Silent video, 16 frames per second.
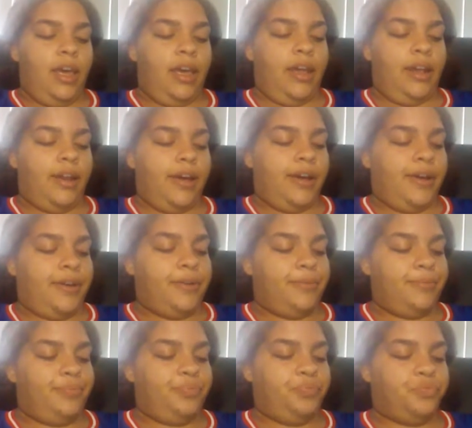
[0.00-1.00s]
And
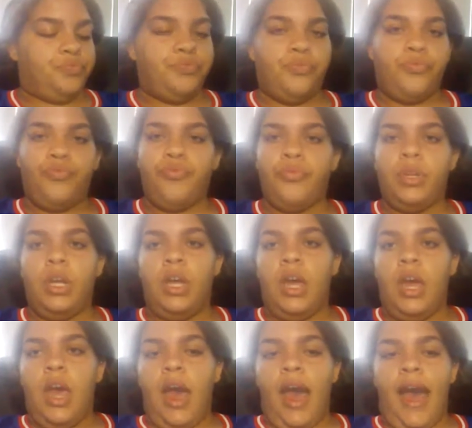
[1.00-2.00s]
I
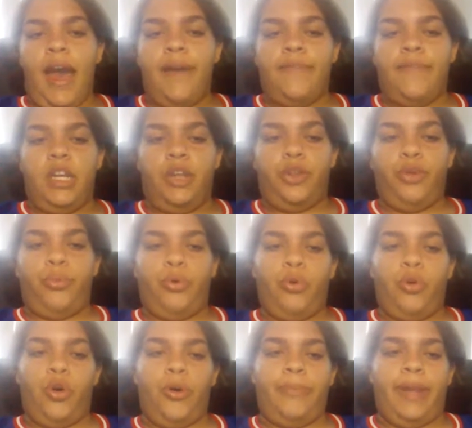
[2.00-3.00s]
have another
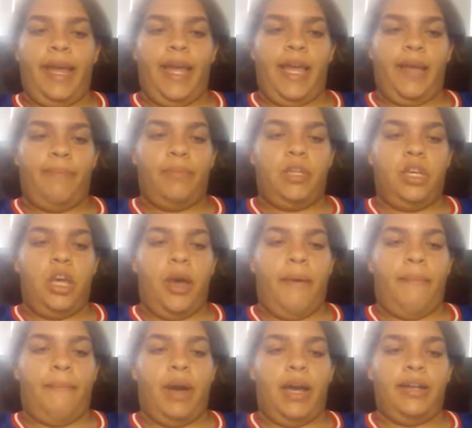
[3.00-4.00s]
poem named
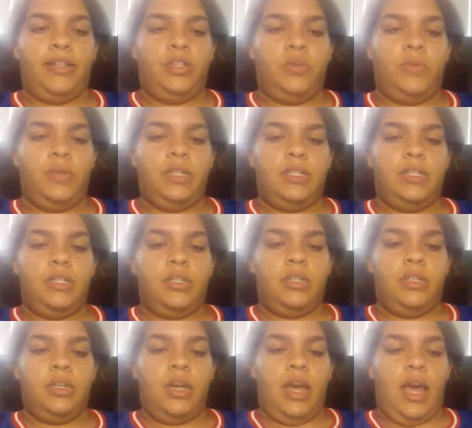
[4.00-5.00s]
Mind
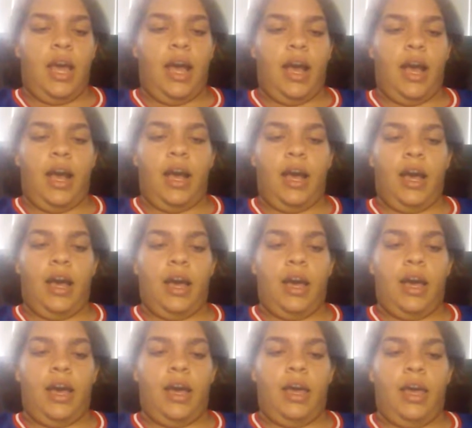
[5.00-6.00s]
Twist.
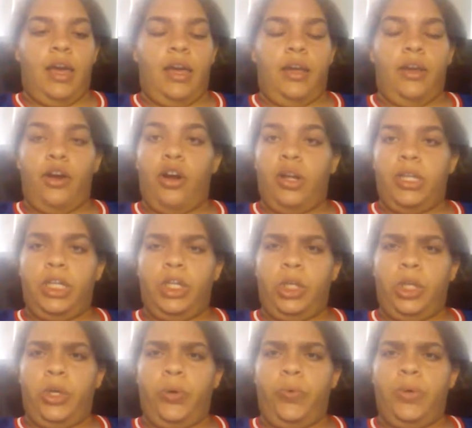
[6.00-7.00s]
I hardly
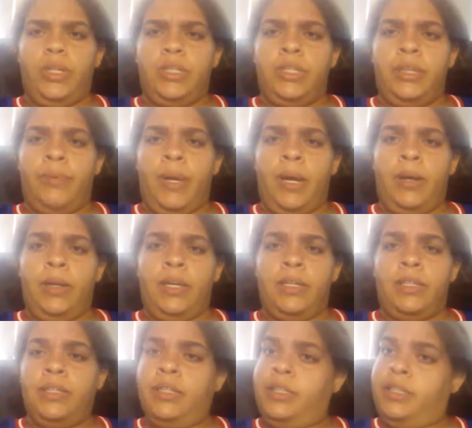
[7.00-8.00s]
know what it's about
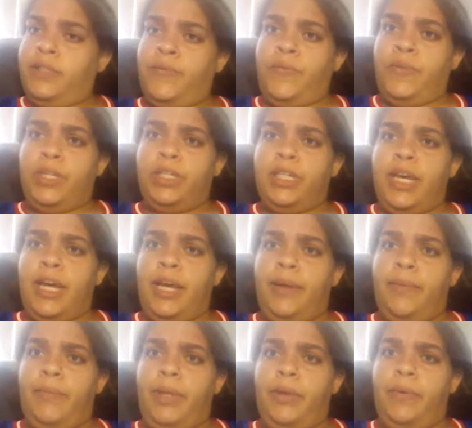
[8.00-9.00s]
because it's the first
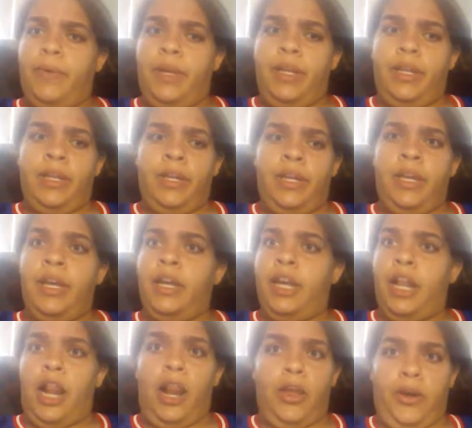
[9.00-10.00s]
time you're reading
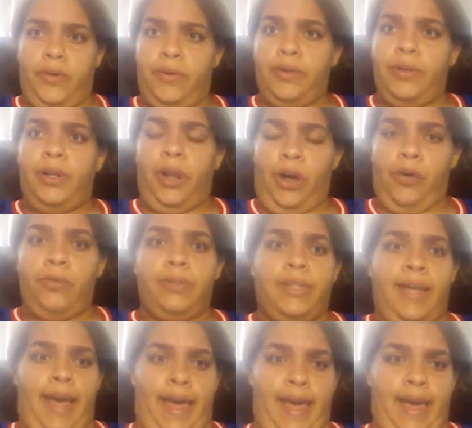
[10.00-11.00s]
it in a long,
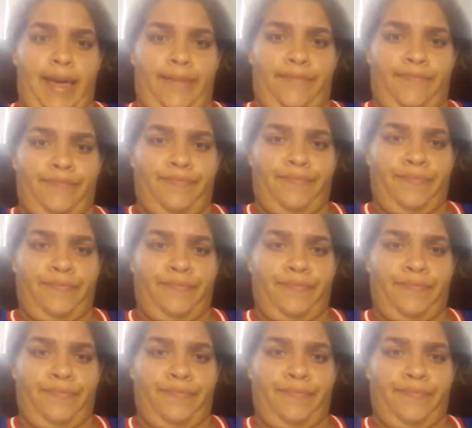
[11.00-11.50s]
long time.